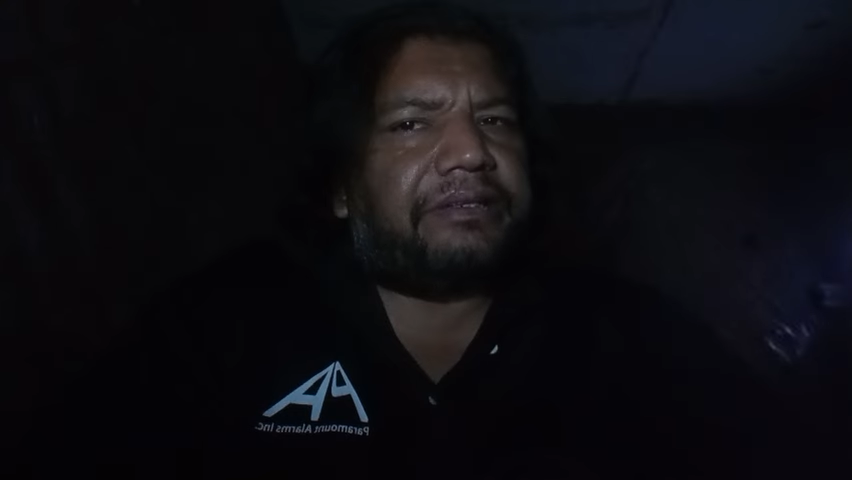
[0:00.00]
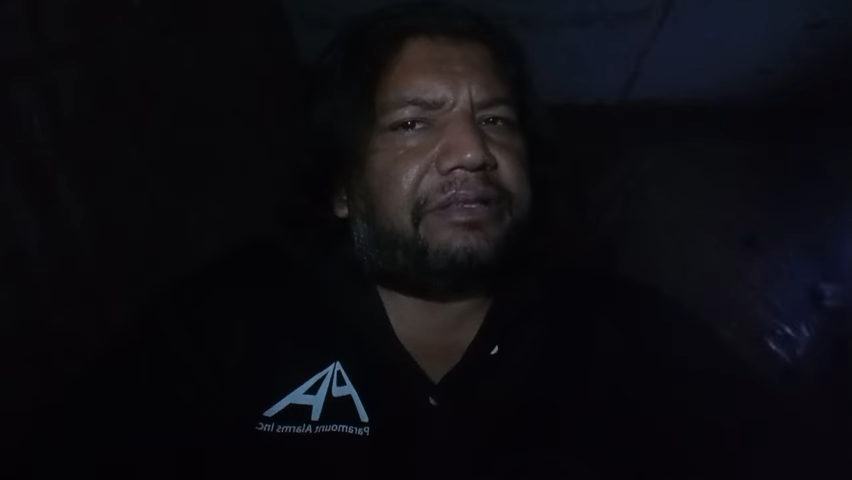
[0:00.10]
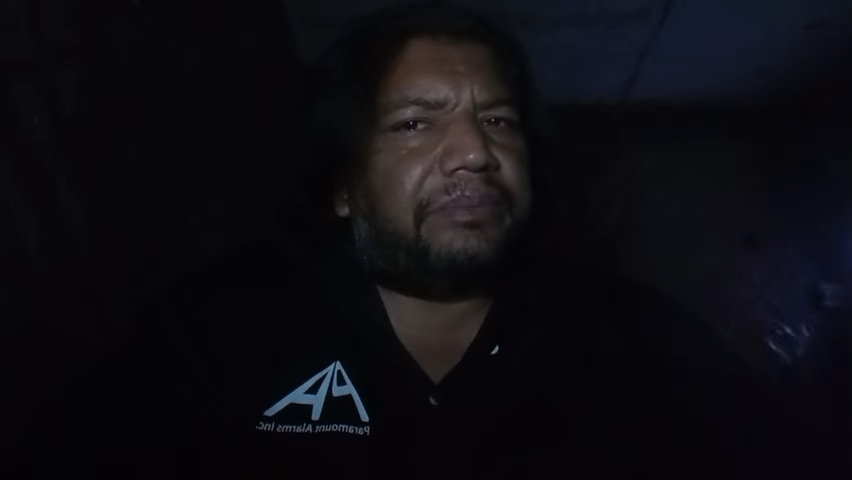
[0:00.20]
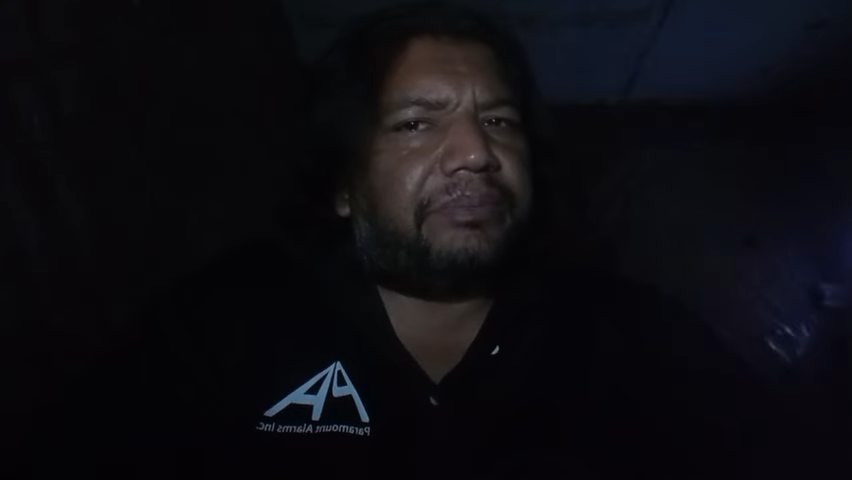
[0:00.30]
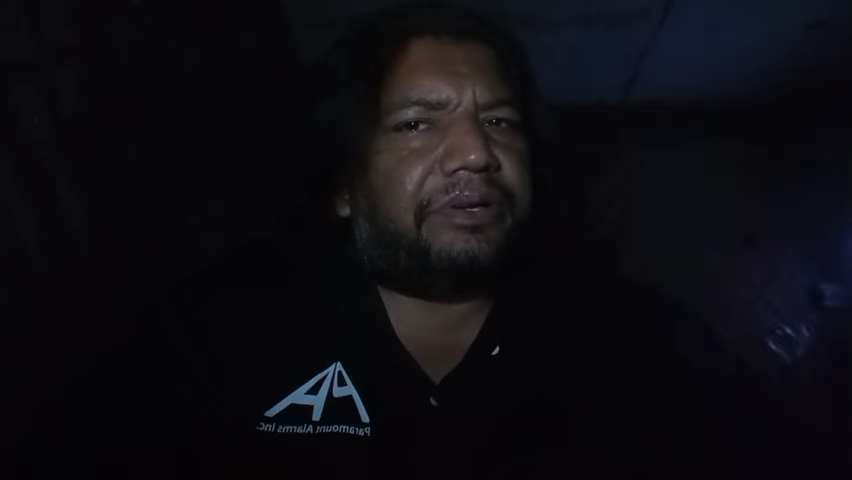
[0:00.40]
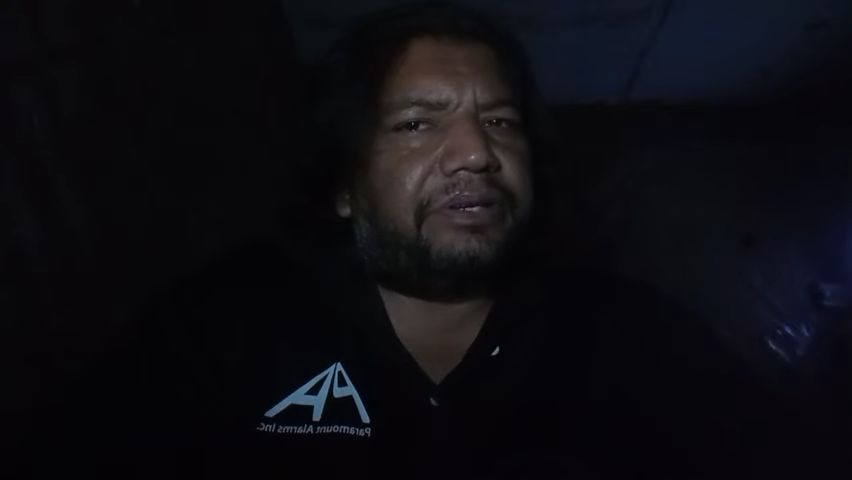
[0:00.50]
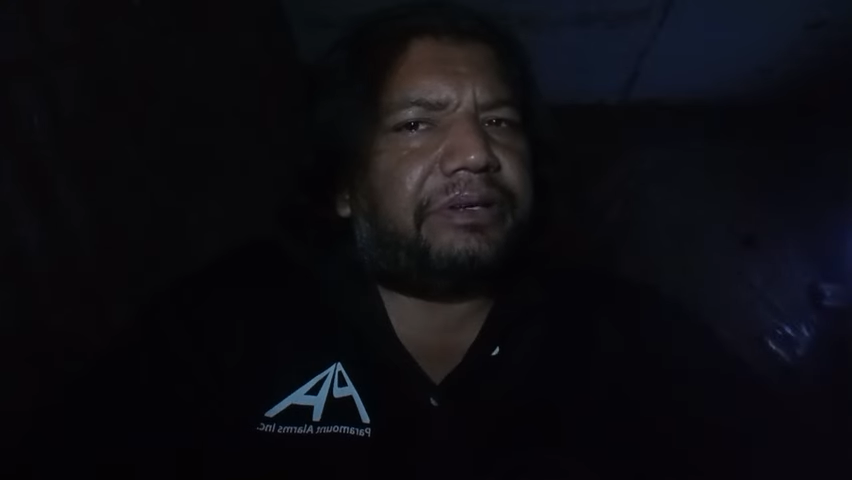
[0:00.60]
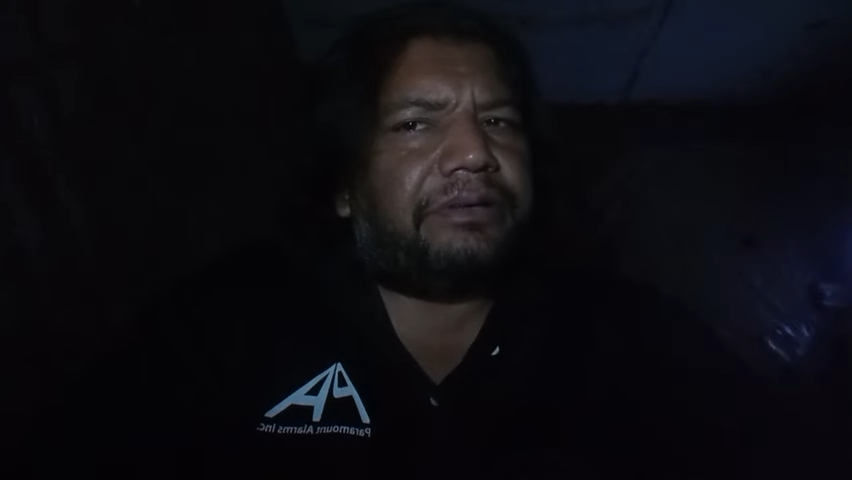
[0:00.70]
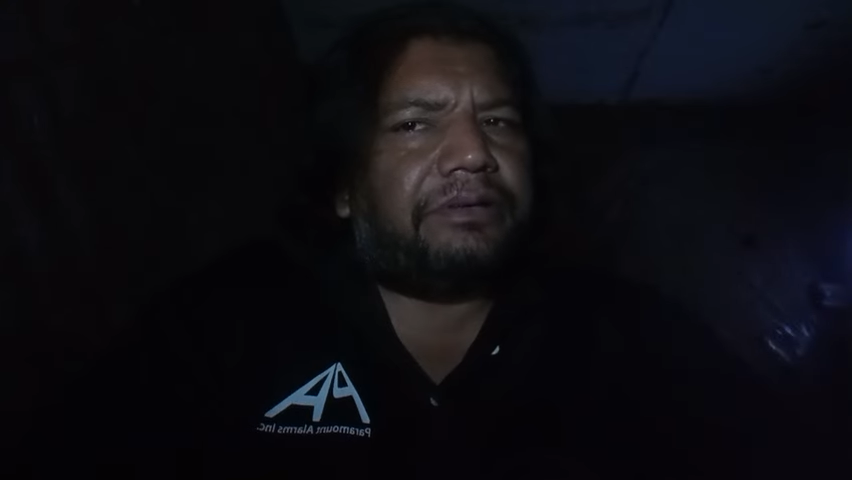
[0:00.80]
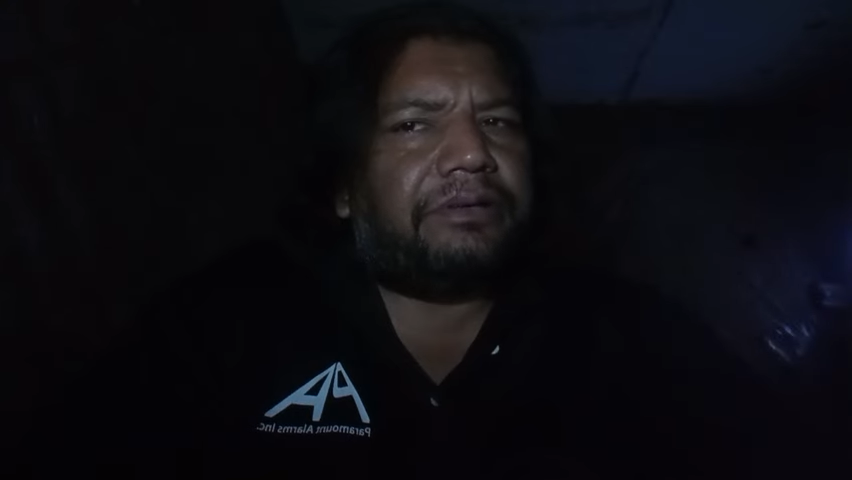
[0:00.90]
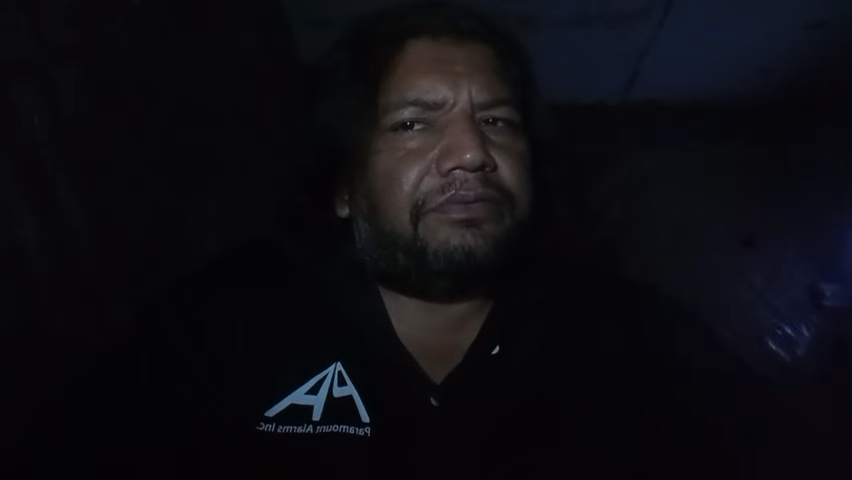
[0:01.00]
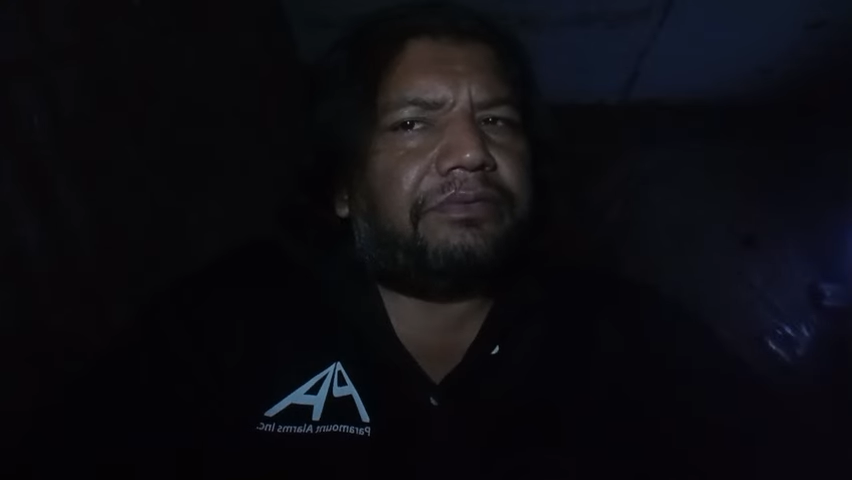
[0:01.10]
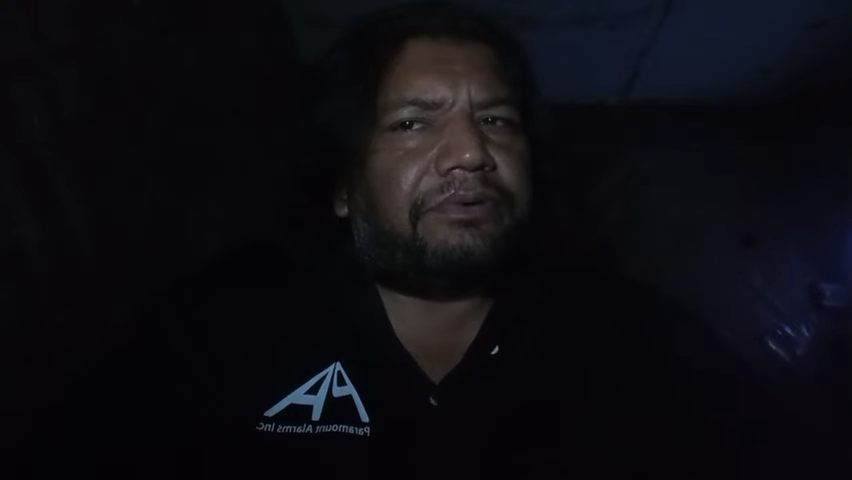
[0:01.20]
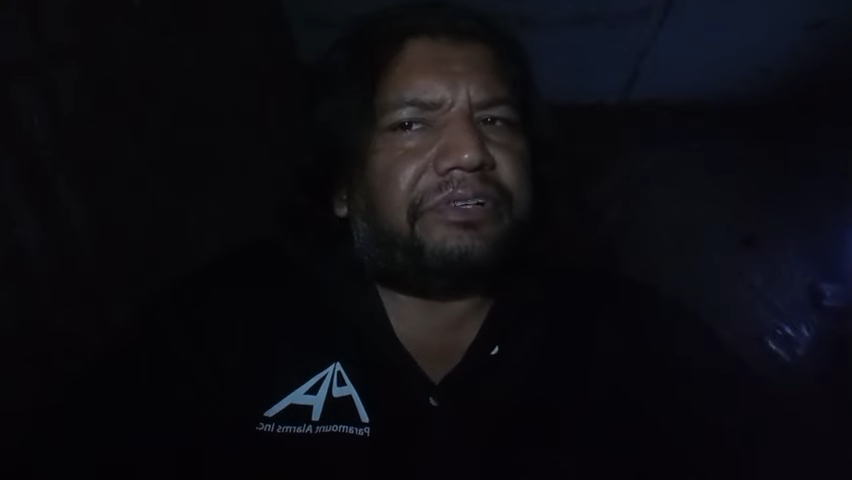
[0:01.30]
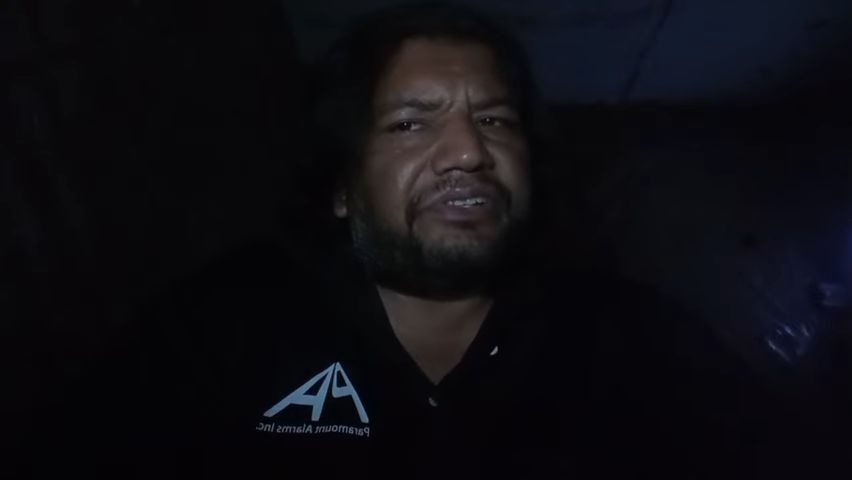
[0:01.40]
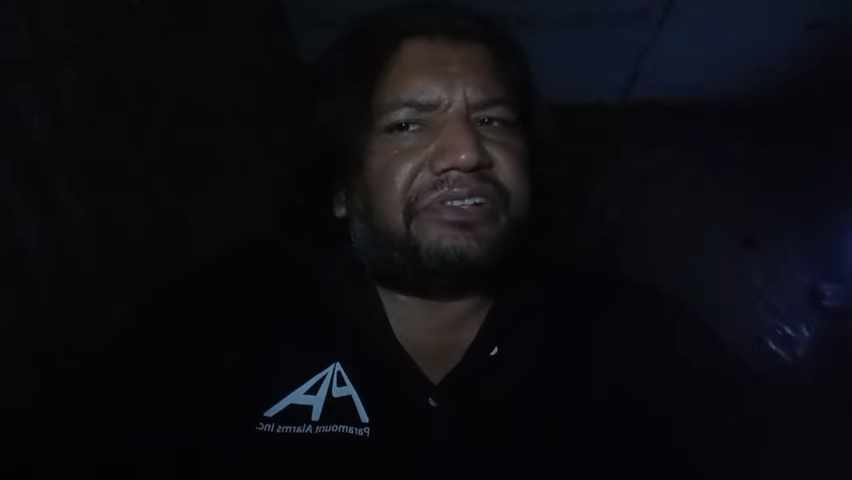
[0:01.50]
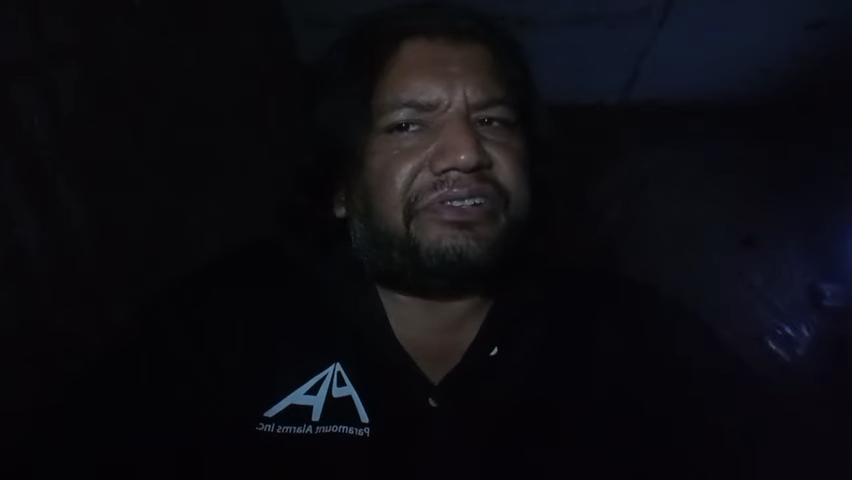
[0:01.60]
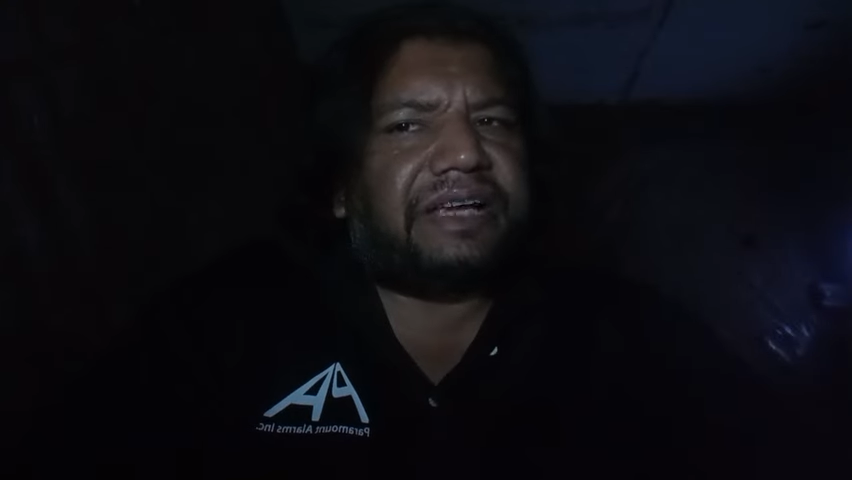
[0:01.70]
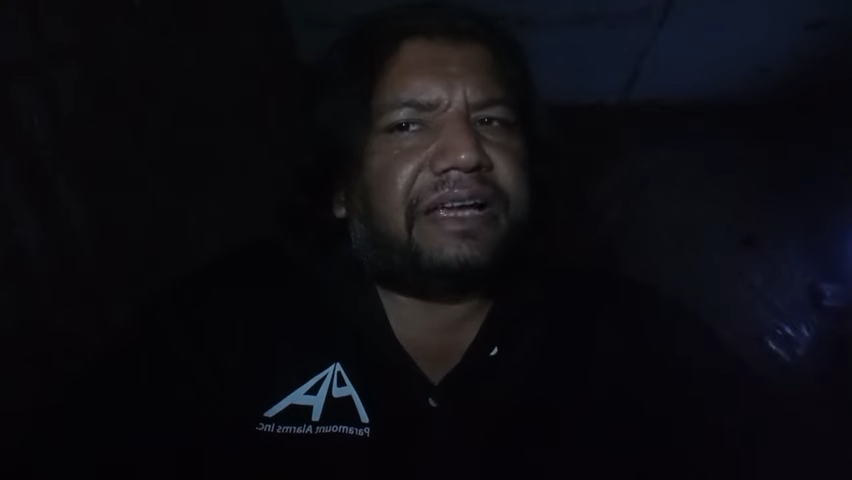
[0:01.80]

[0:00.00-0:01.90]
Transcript: the murder footages